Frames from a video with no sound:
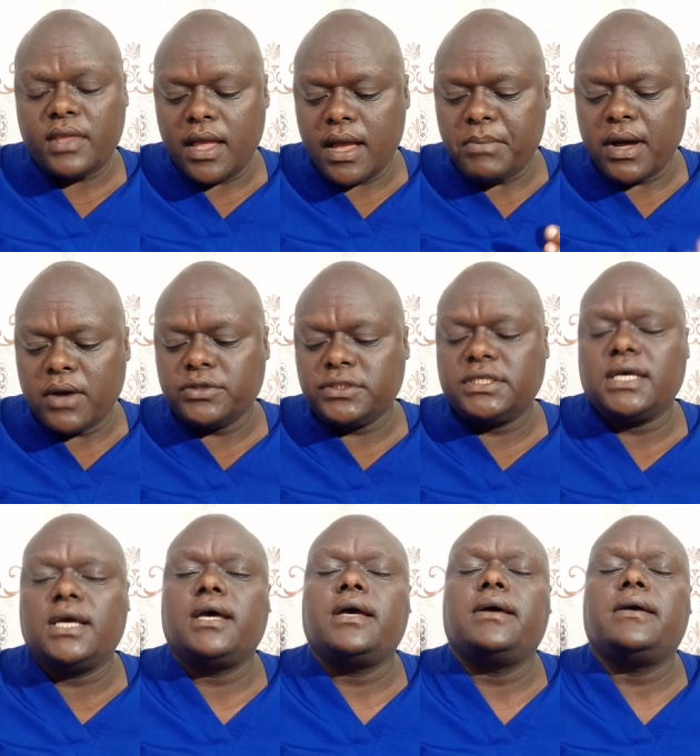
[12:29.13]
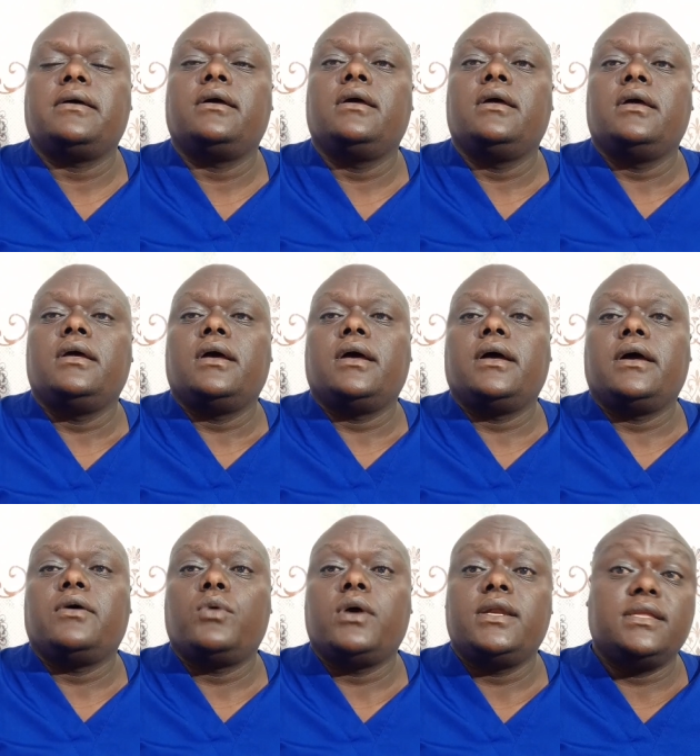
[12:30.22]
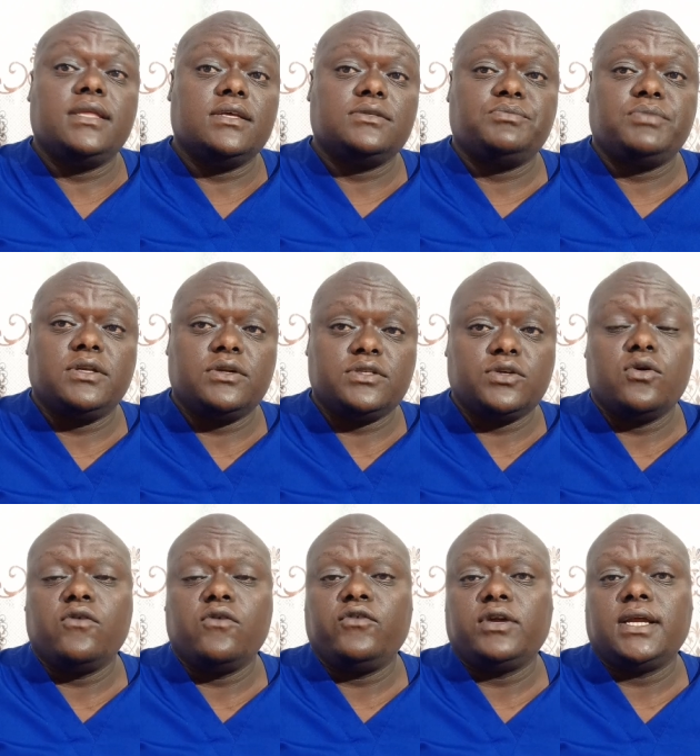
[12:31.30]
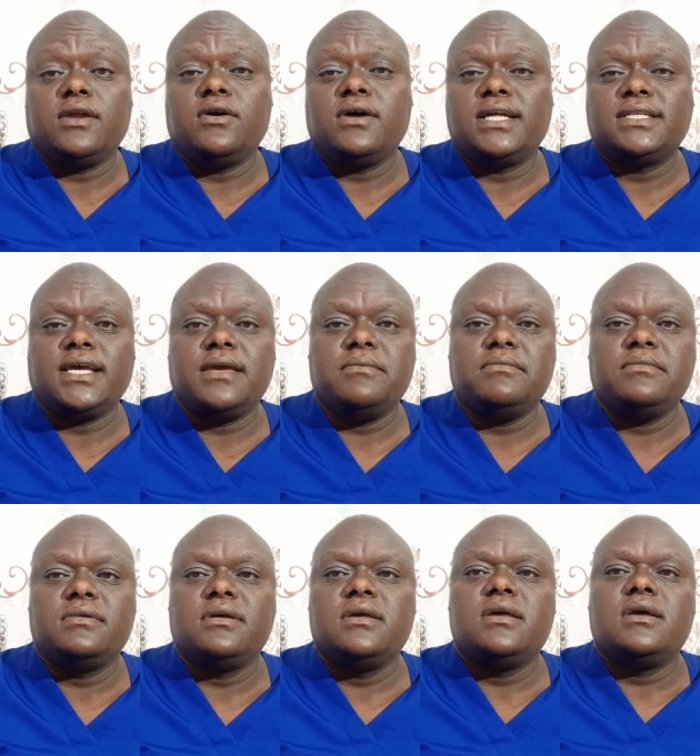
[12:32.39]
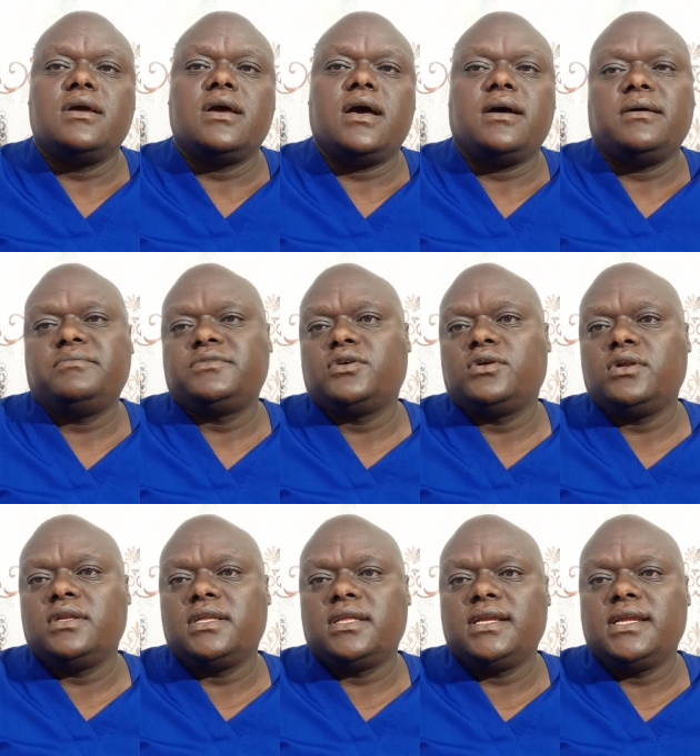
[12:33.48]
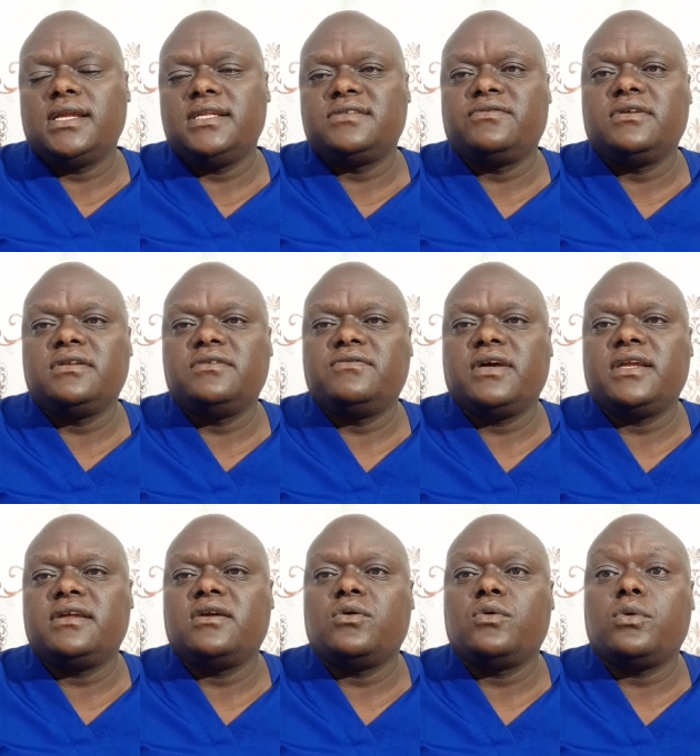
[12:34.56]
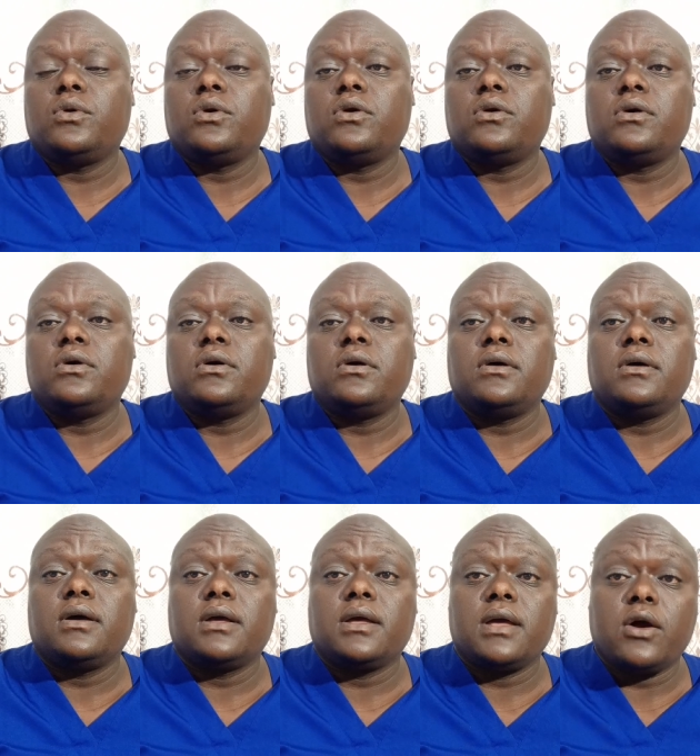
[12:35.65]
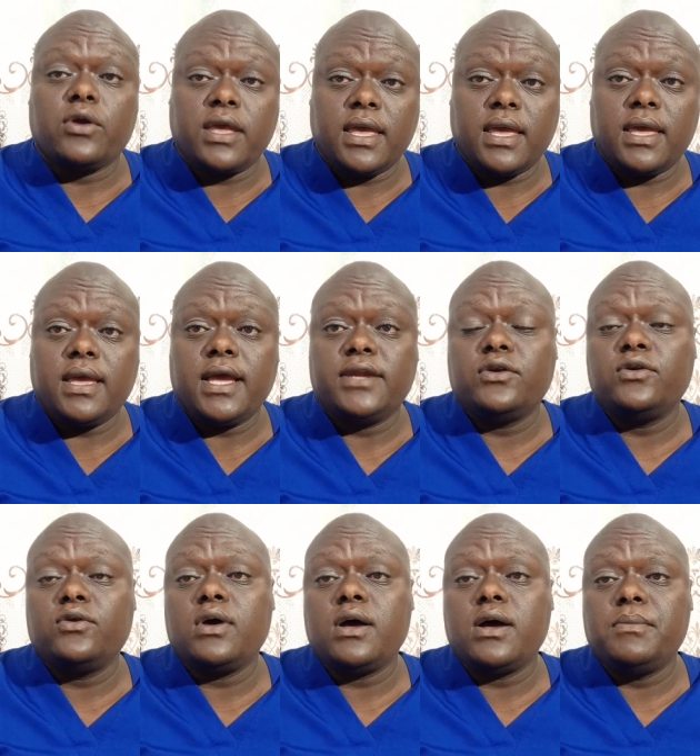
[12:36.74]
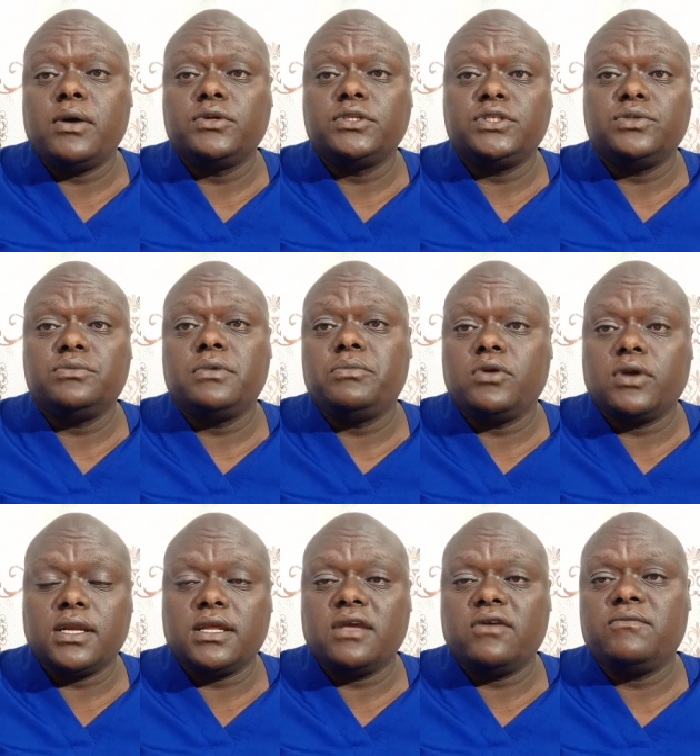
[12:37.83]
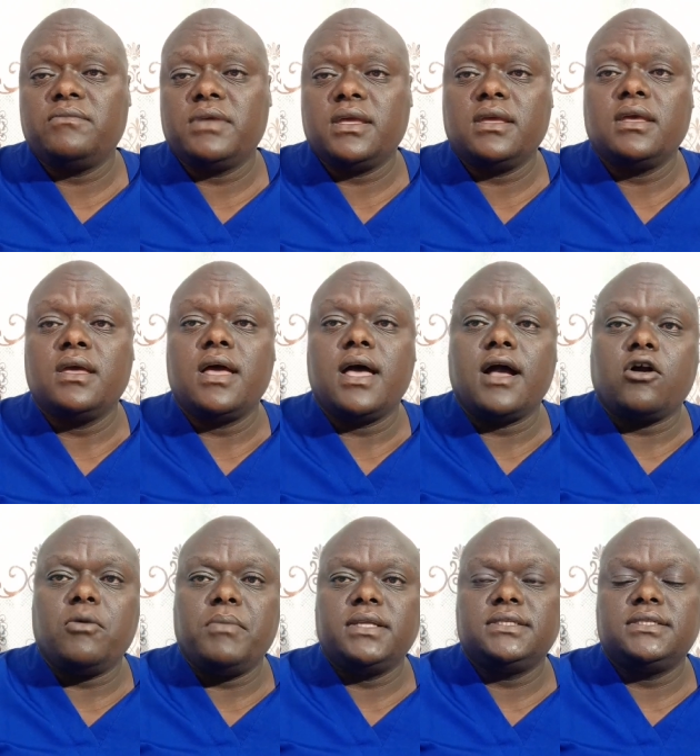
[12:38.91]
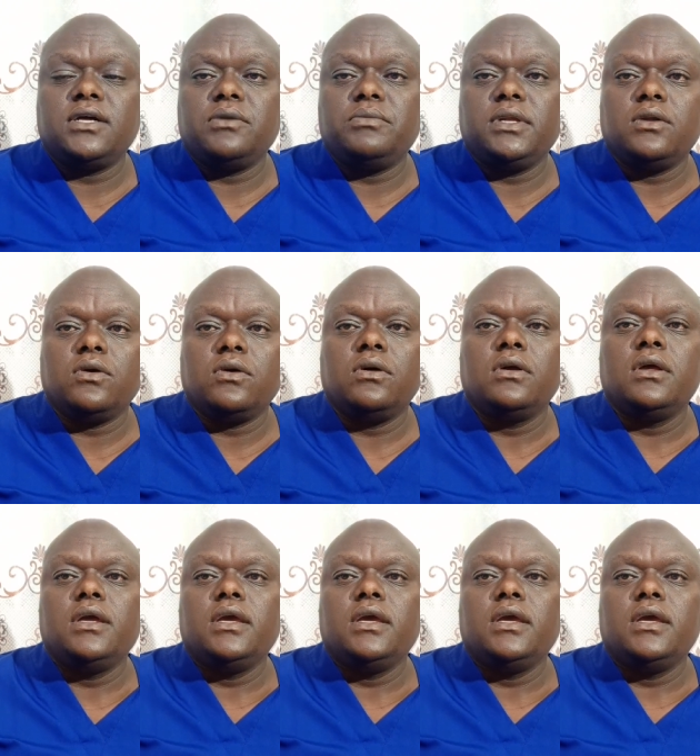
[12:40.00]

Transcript: about uh, uh, when those periods go for a longer time. I'm told the ladies feel very uh, okay. I don't know about you. Maybe you can give me a comment down below.